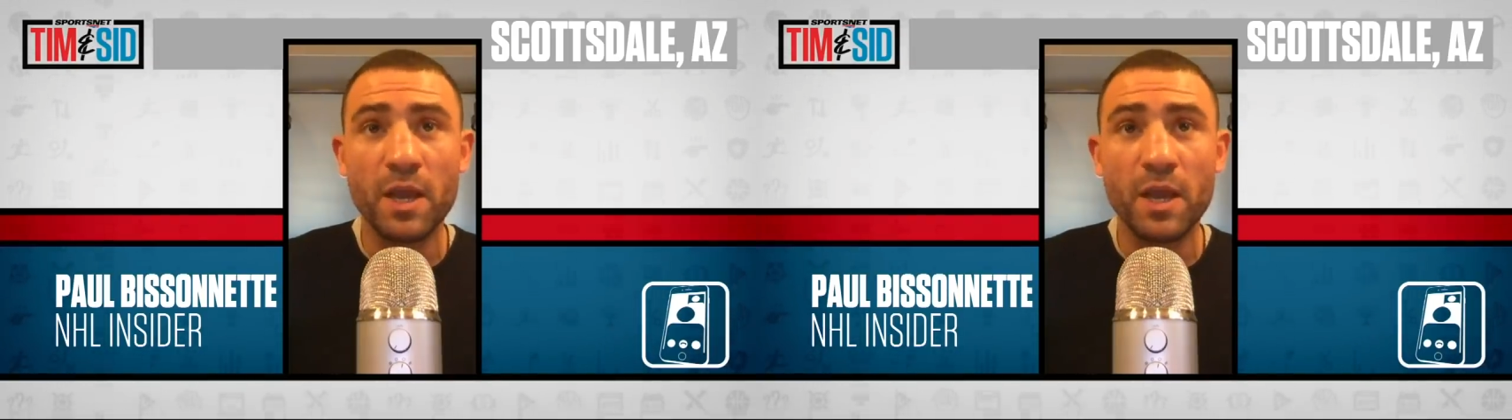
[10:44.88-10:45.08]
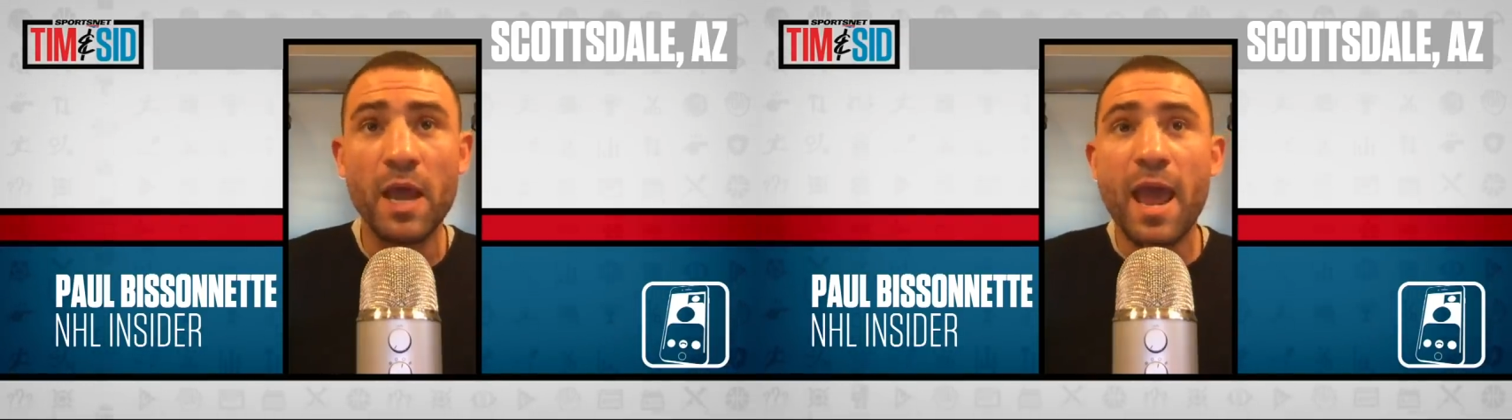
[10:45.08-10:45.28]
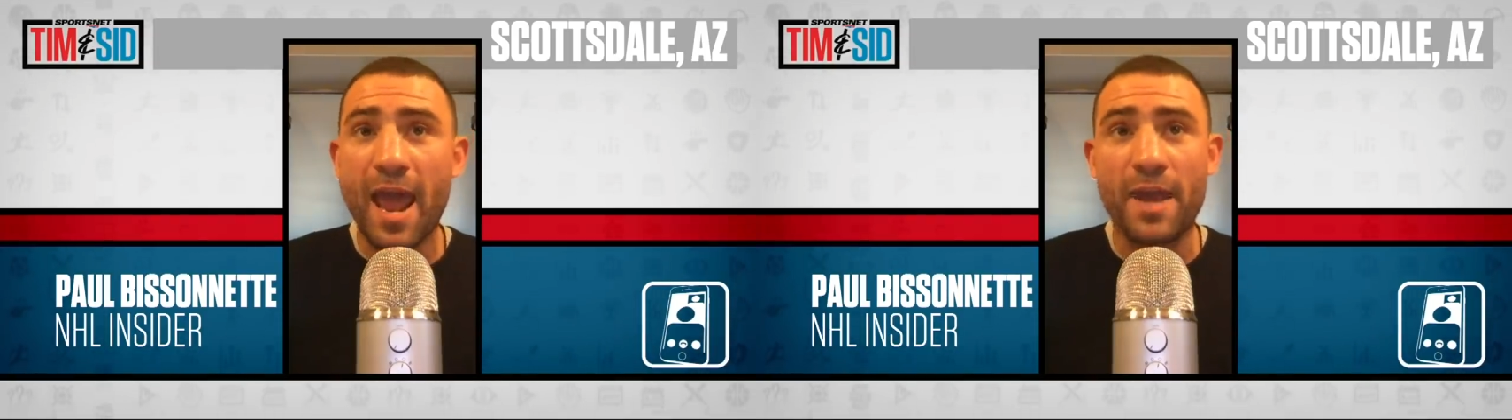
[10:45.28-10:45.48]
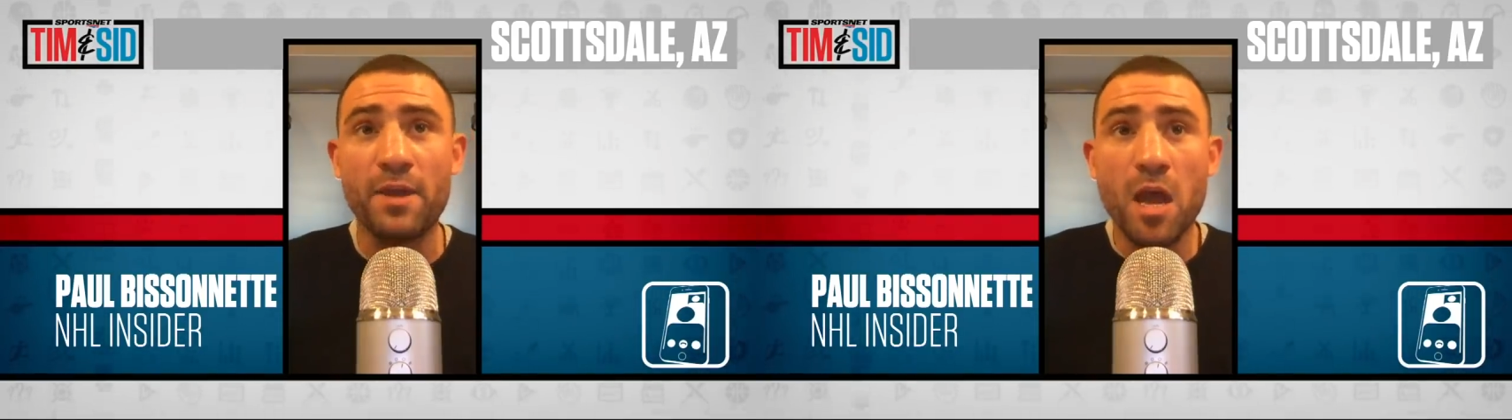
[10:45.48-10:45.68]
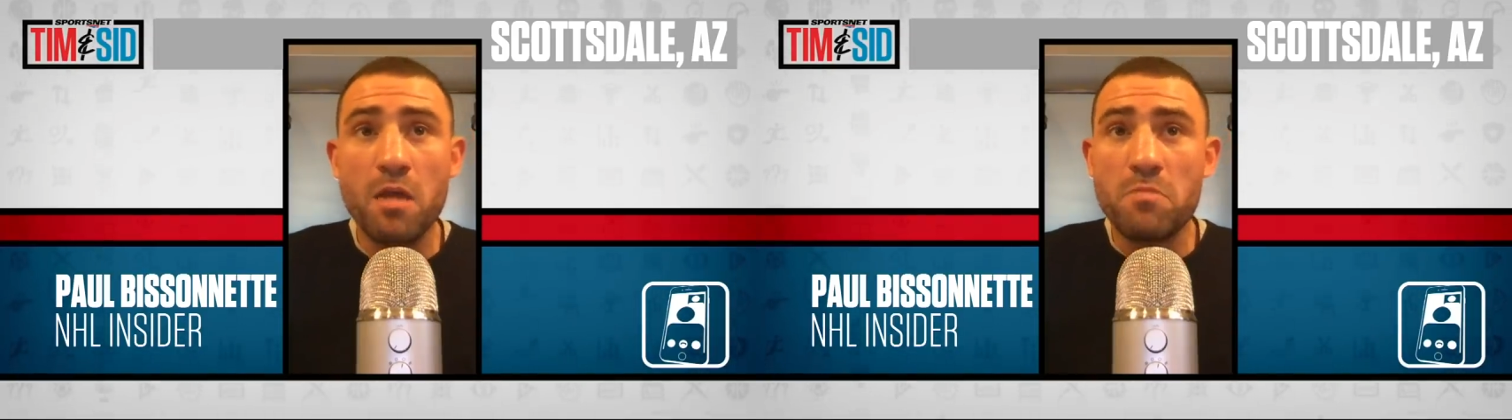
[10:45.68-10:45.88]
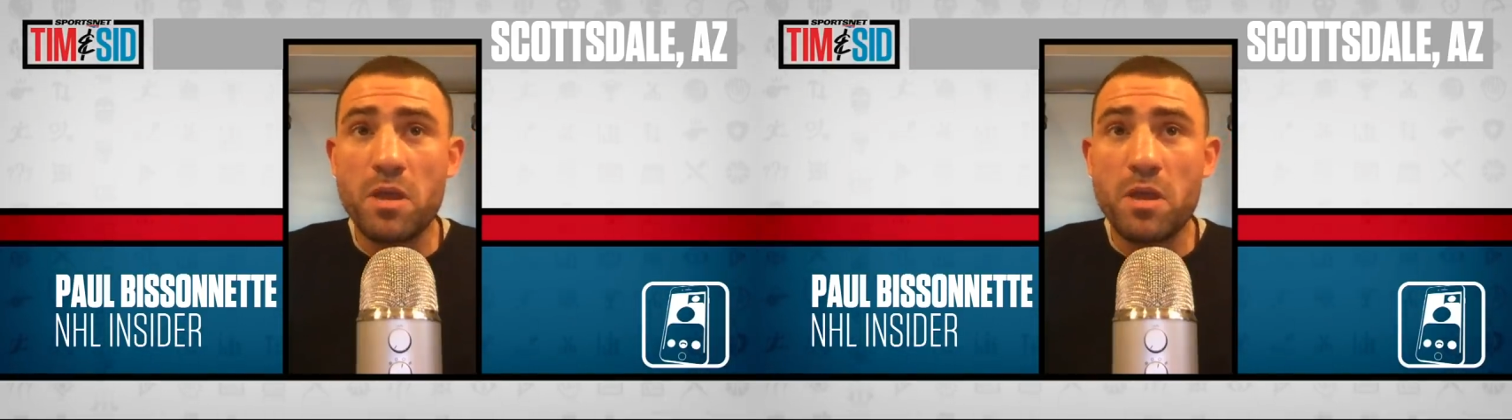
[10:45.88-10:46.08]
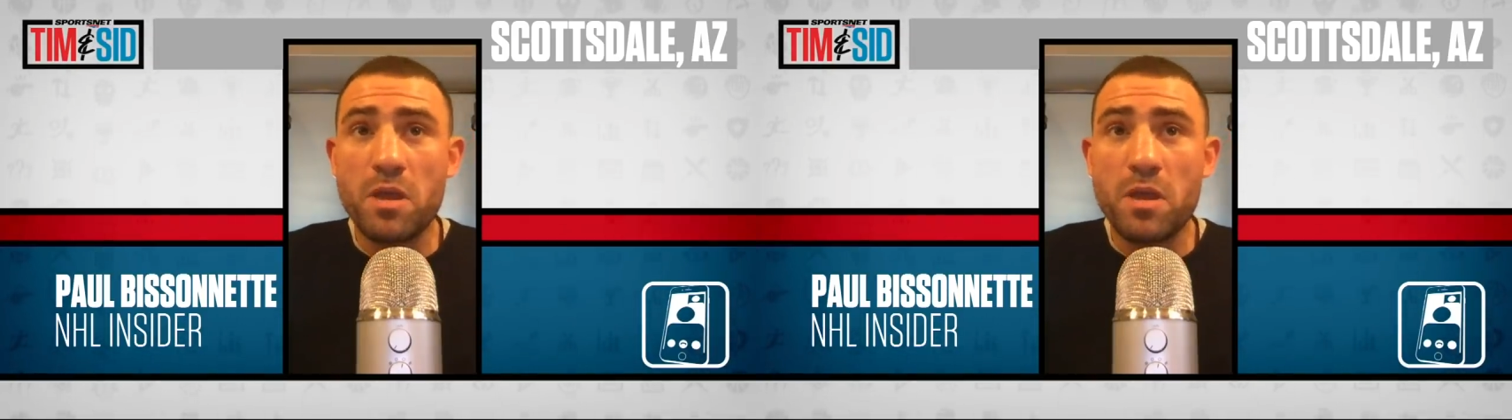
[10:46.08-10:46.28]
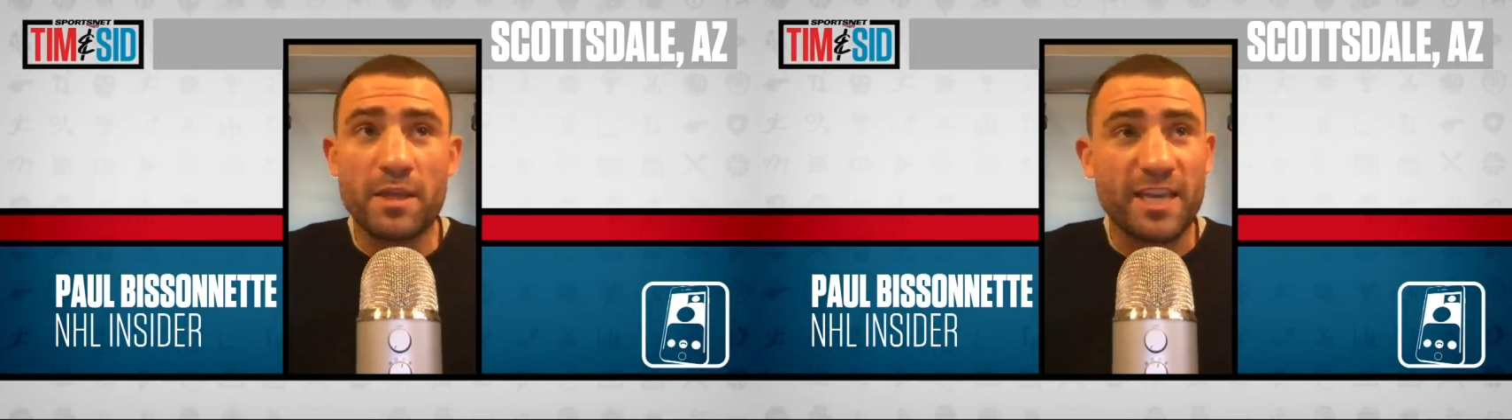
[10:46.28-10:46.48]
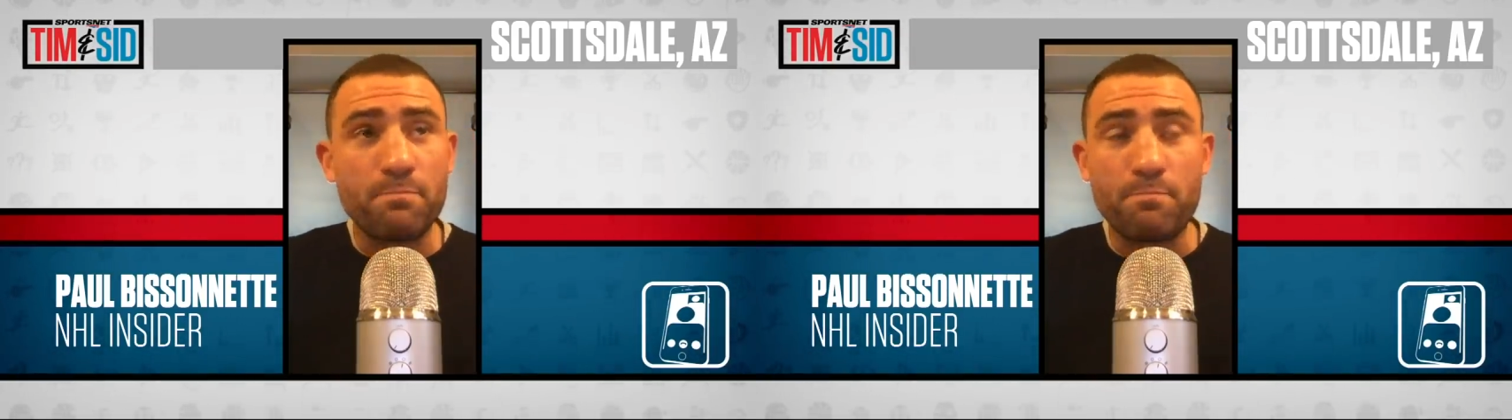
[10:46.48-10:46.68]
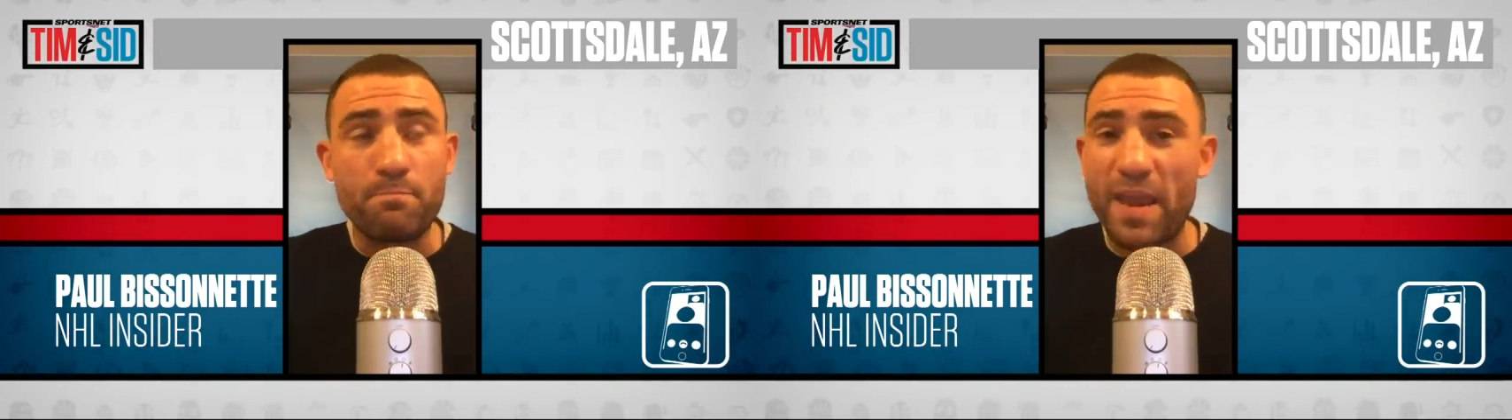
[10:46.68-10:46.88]
And he
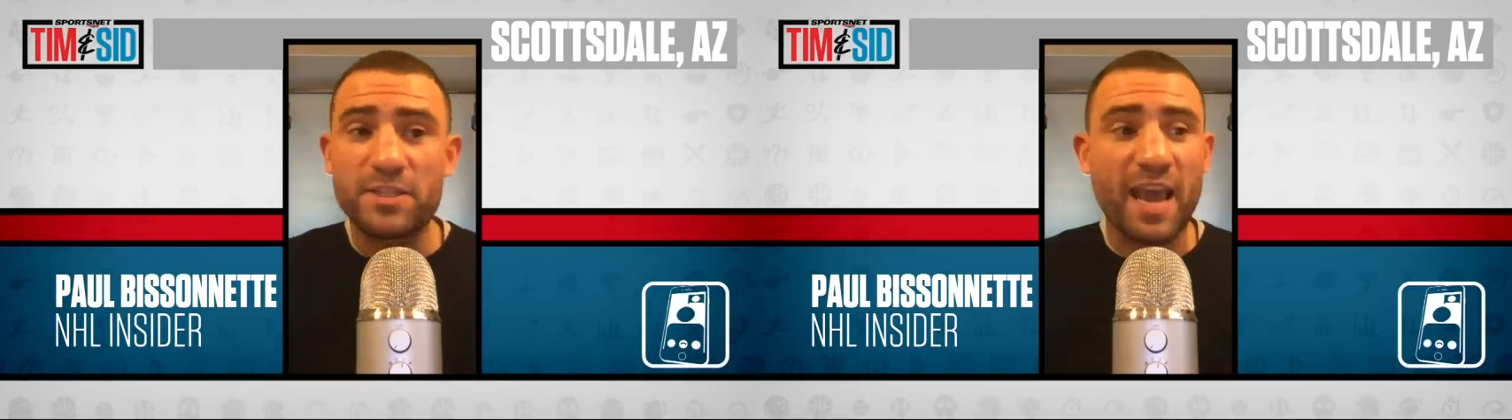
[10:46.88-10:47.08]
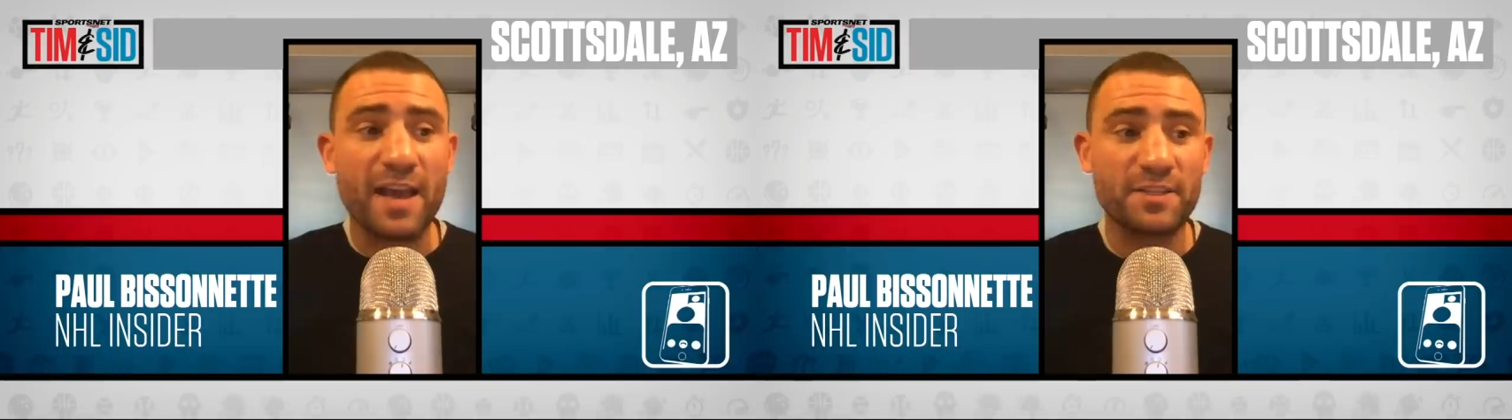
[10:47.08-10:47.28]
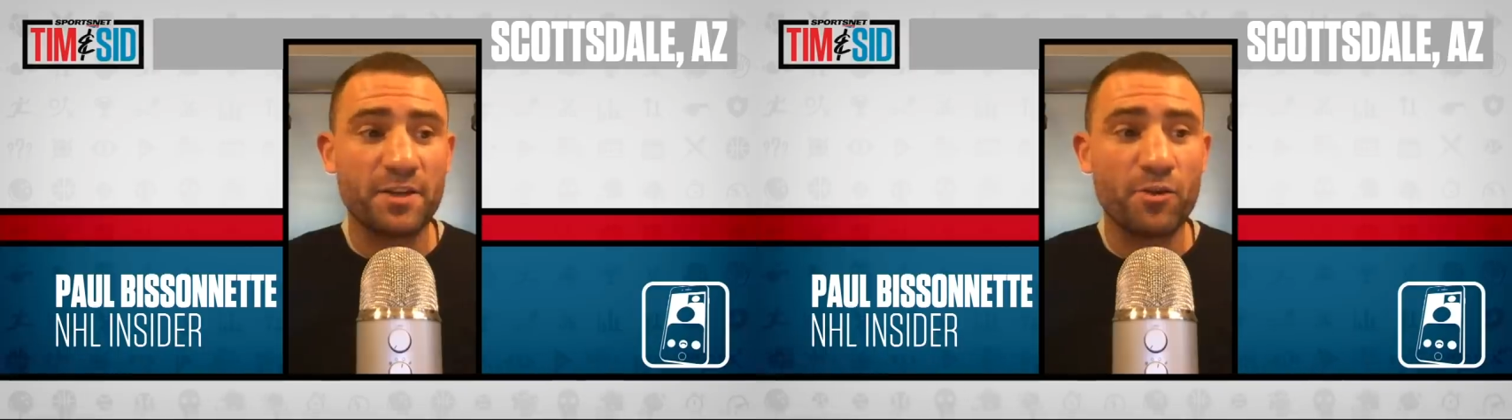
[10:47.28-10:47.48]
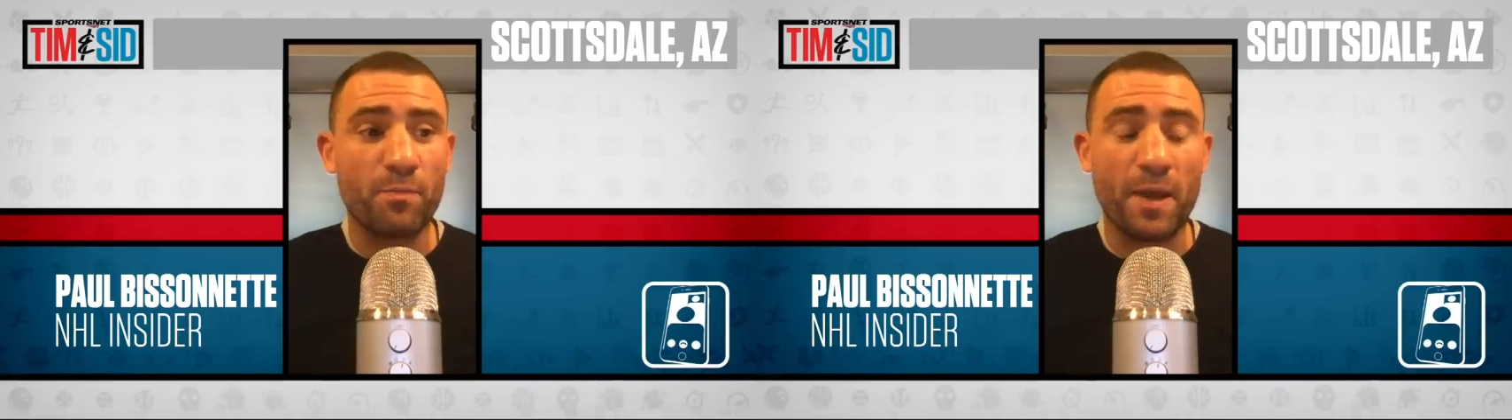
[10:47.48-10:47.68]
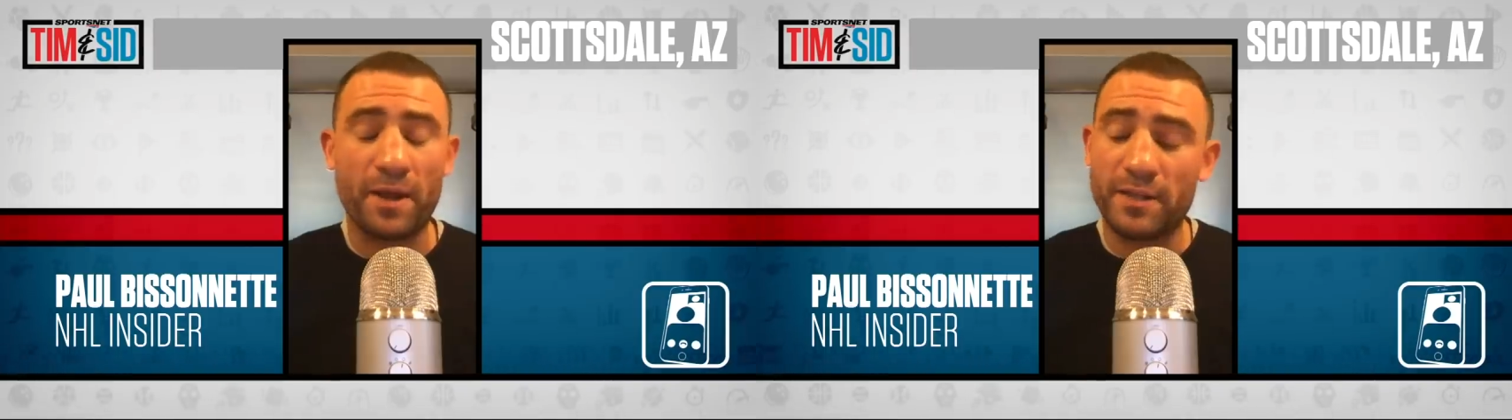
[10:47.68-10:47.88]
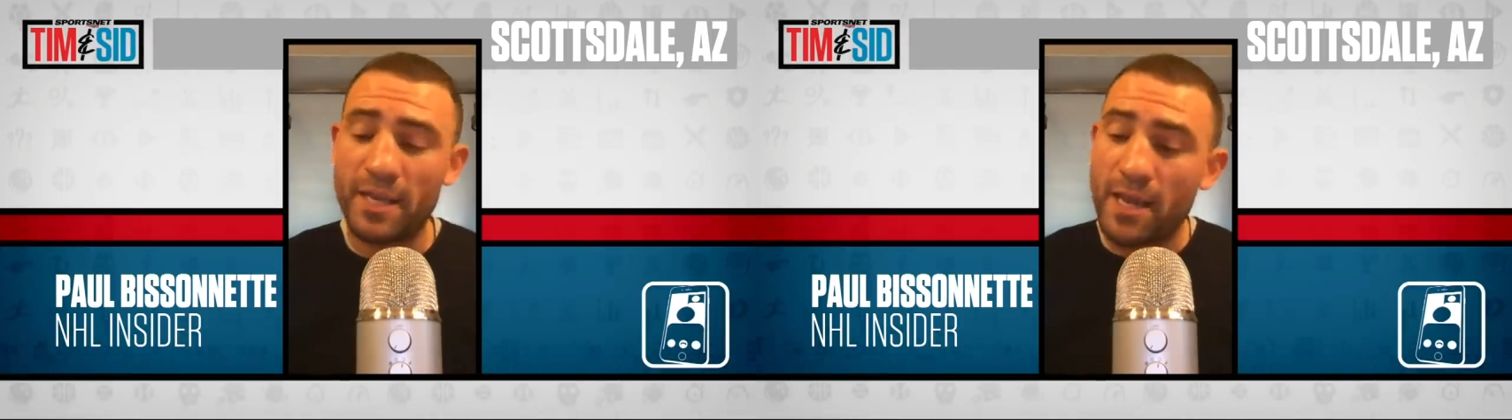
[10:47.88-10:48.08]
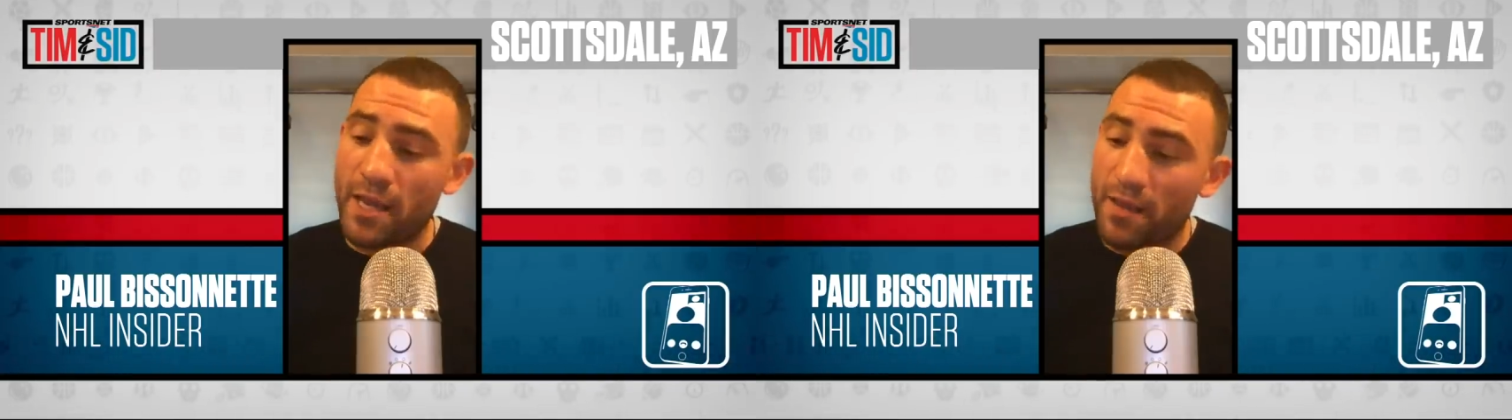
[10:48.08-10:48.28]
baits Kassian into a penalty.